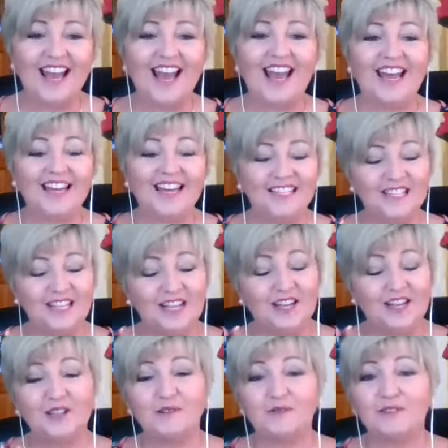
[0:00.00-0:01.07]
And
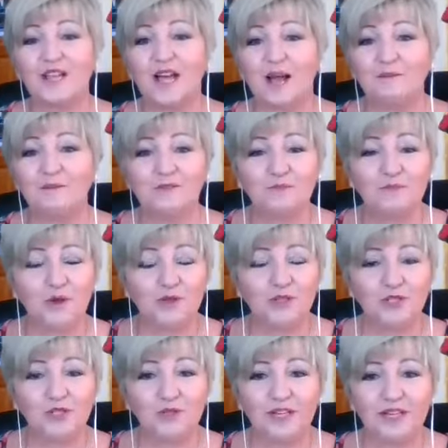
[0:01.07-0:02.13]
the types of
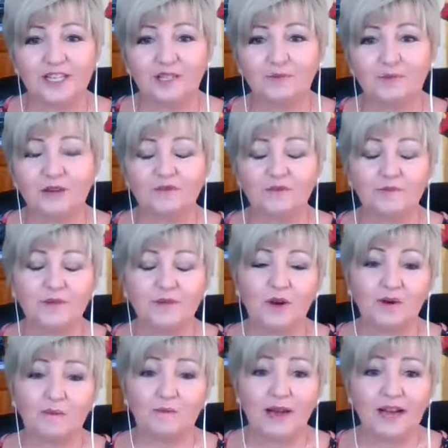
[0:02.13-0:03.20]
posts you can expect from me
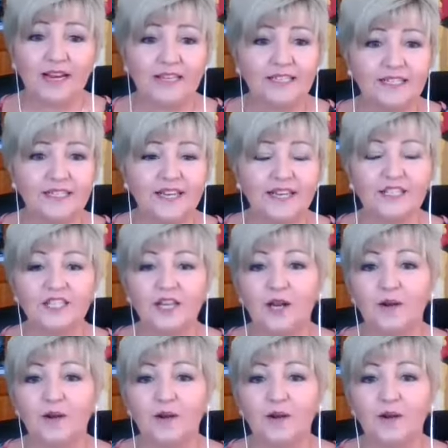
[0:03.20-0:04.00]
are mindset,